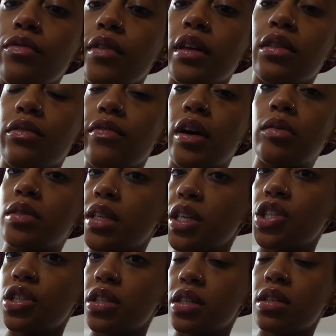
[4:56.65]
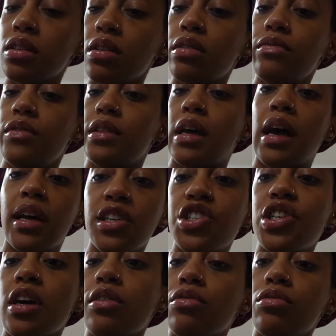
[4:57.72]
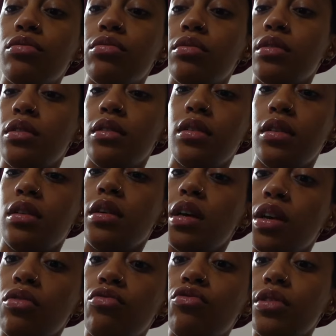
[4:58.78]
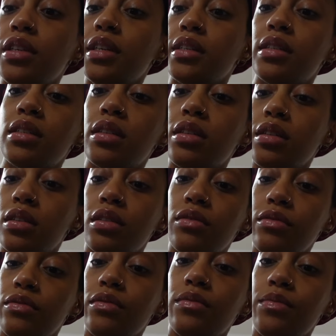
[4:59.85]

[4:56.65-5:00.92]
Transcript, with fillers: of like the foundation and stuff and the eyeshadow. It really gets in there.